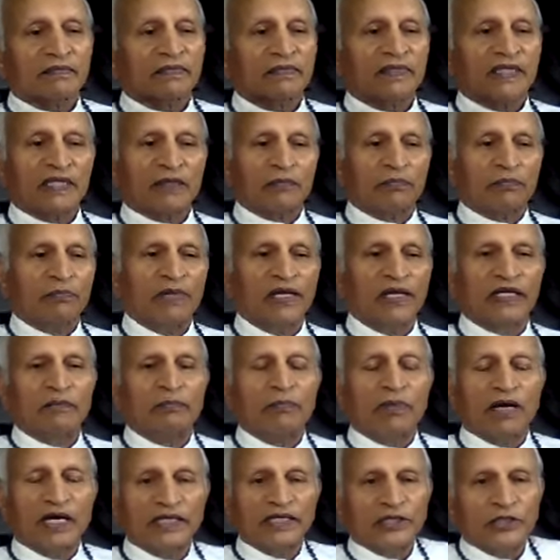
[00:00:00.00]
that made
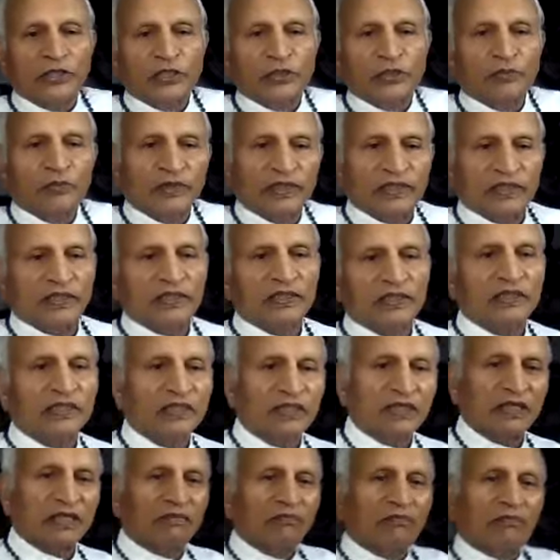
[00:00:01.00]
by humans.
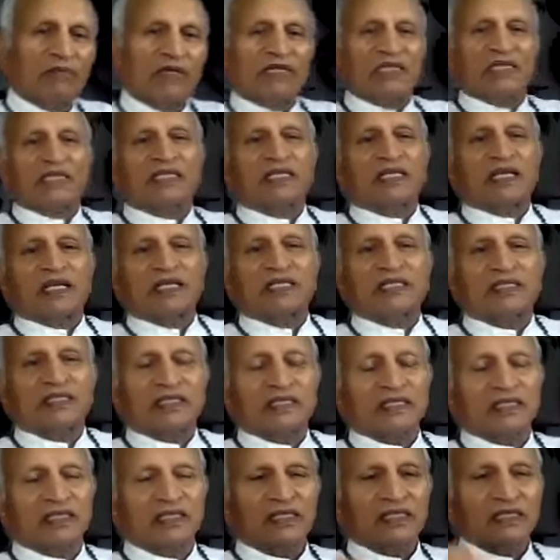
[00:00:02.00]

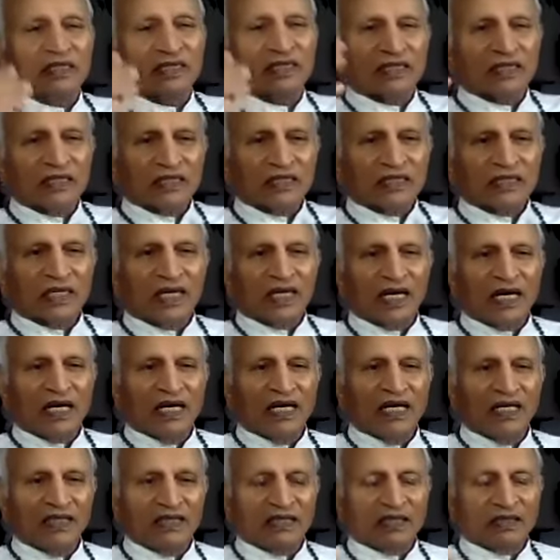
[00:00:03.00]
Mantras
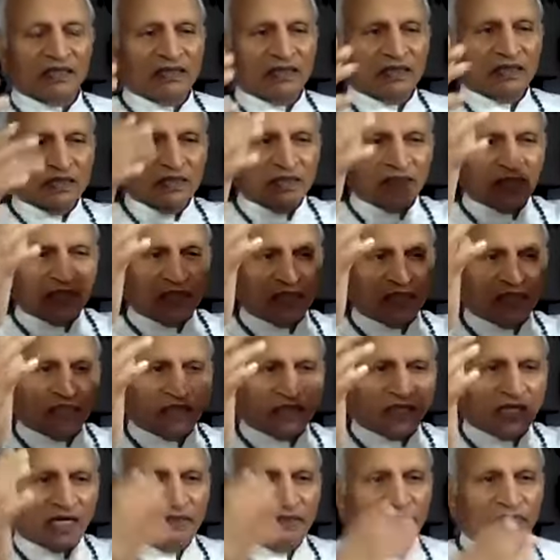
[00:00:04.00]
are
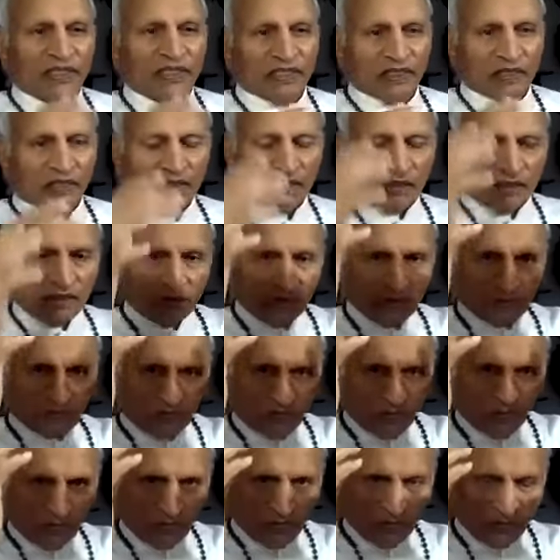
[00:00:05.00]
coming
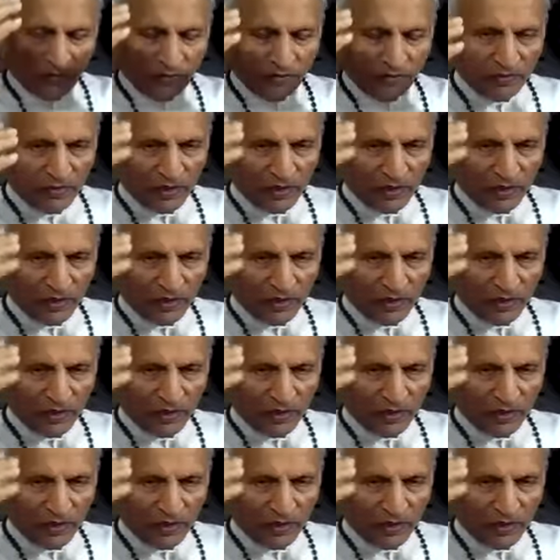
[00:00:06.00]
from